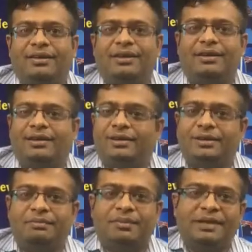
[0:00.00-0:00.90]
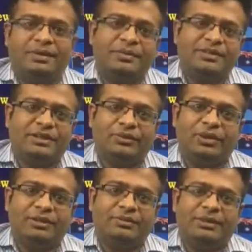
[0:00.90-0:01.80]
Hi, my name is
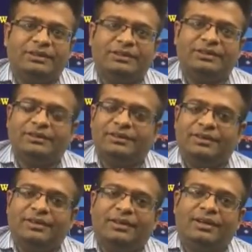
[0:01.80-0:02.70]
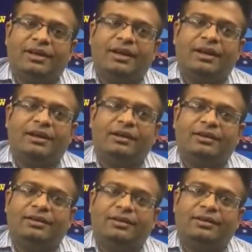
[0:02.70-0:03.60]
Anurag Mahajan
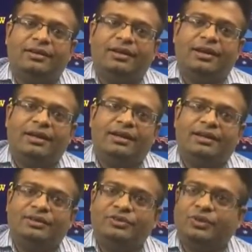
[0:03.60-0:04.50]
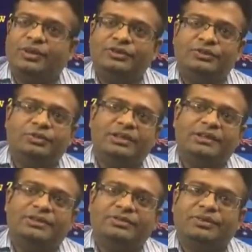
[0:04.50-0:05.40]
and I joined Super
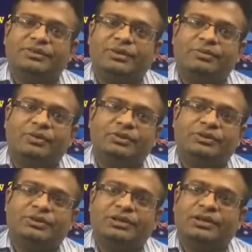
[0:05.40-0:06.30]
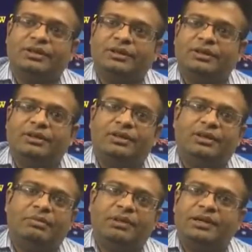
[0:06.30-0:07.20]
Achievers almost
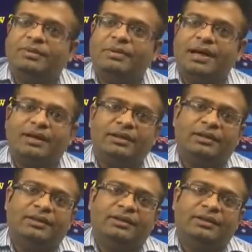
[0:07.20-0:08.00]
a month back.